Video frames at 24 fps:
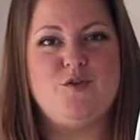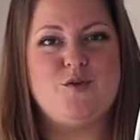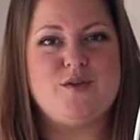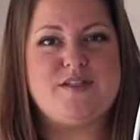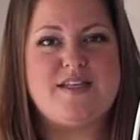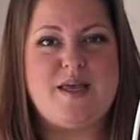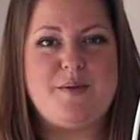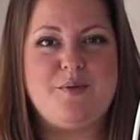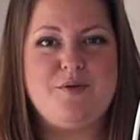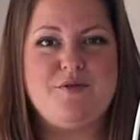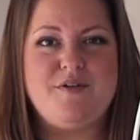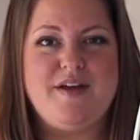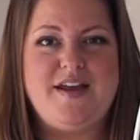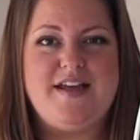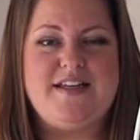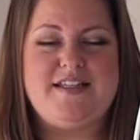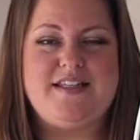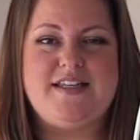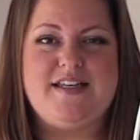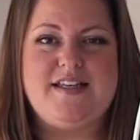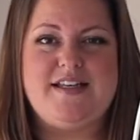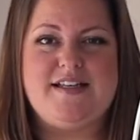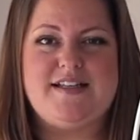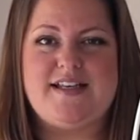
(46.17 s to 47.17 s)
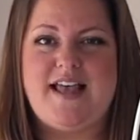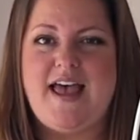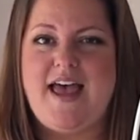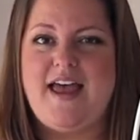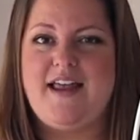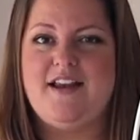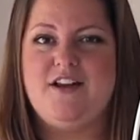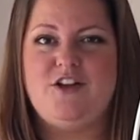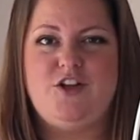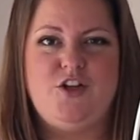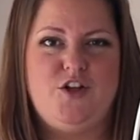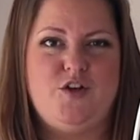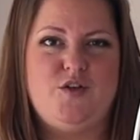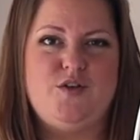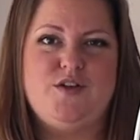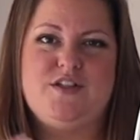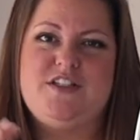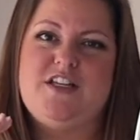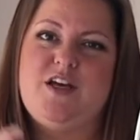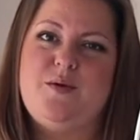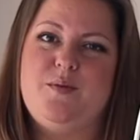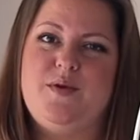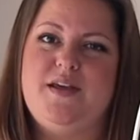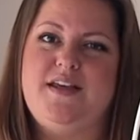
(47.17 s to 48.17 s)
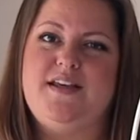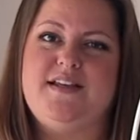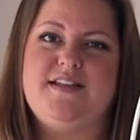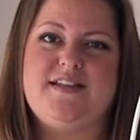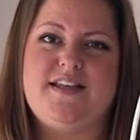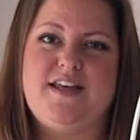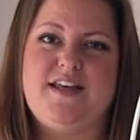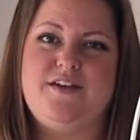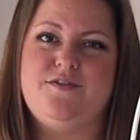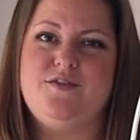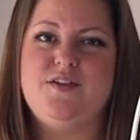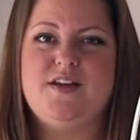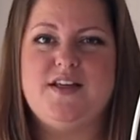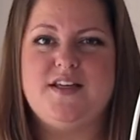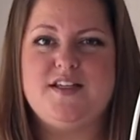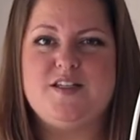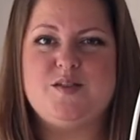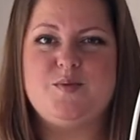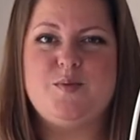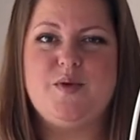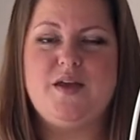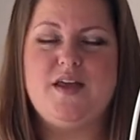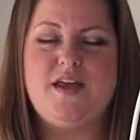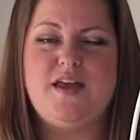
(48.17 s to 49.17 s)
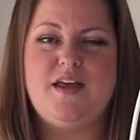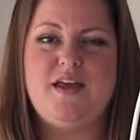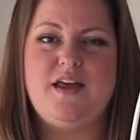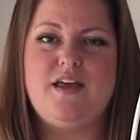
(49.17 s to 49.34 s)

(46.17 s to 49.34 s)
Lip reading: separators and use dummies if needs be,